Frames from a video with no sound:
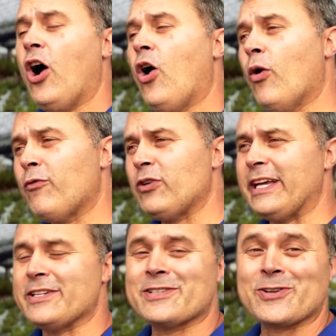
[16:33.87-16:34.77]

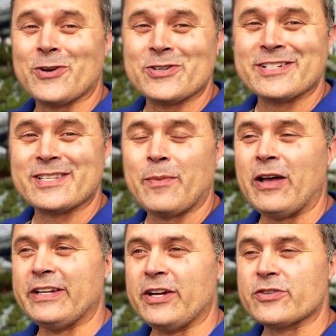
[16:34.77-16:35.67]
hopefully it discourages the
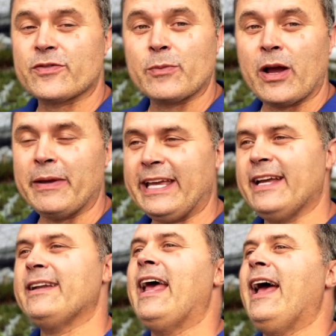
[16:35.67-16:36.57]
pollinators from coming
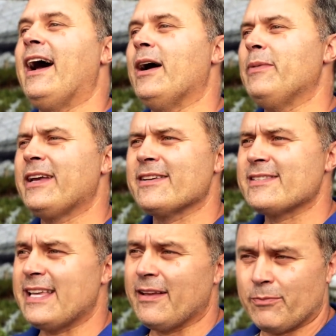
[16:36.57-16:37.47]
in because